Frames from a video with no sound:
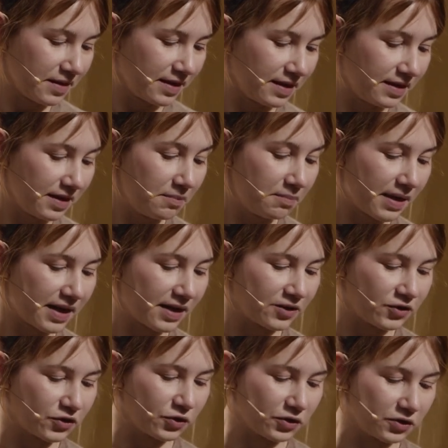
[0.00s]
did
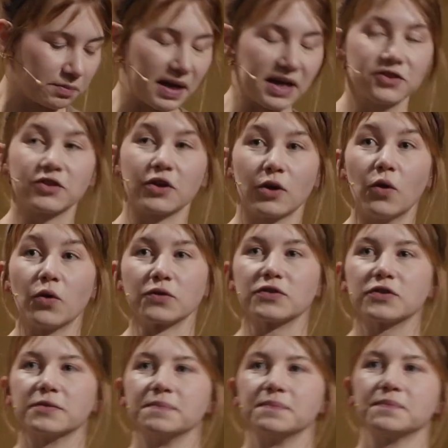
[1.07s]
manage to smash a
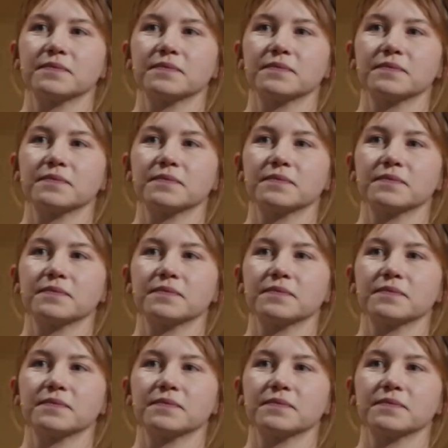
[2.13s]
lot.